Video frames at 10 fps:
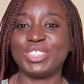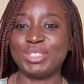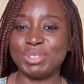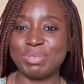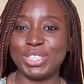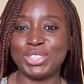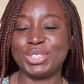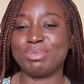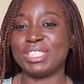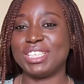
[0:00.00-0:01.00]
Welcome to my
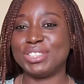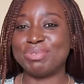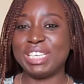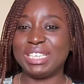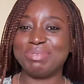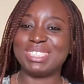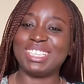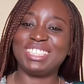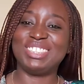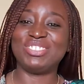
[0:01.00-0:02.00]
YouTube channel. My name is
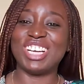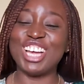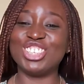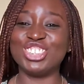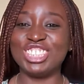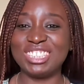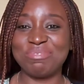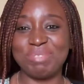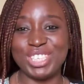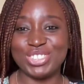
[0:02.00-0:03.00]
Latifa, and on
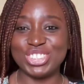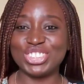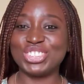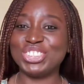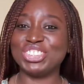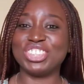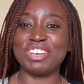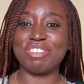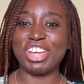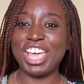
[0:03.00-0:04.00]
this page, we're just going to
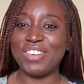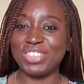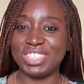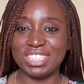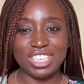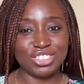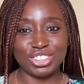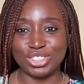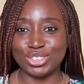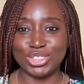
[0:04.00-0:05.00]
talk about everything
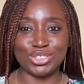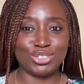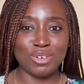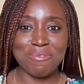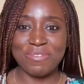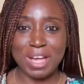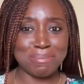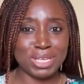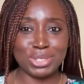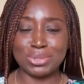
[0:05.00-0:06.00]
agriculture, from
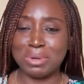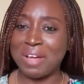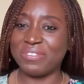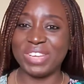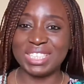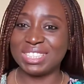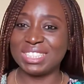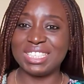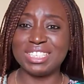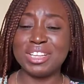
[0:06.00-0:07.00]
farming to
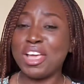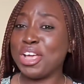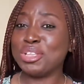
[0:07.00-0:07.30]
harvesting